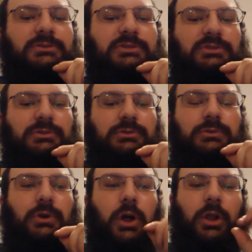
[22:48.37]

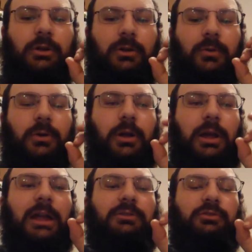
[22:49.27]
to call or
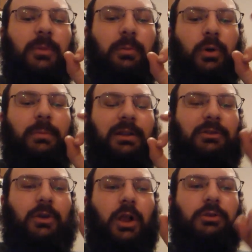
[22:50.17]
I had to use my point of might
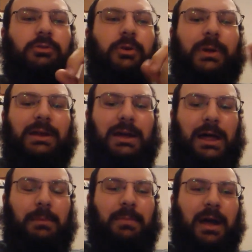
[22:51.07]
to call a heroic
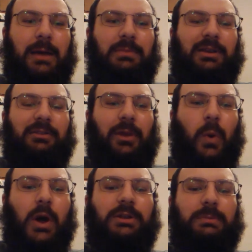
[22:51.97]
combat because
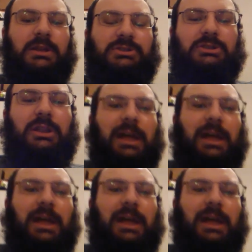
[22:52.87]
I wanted to make sure that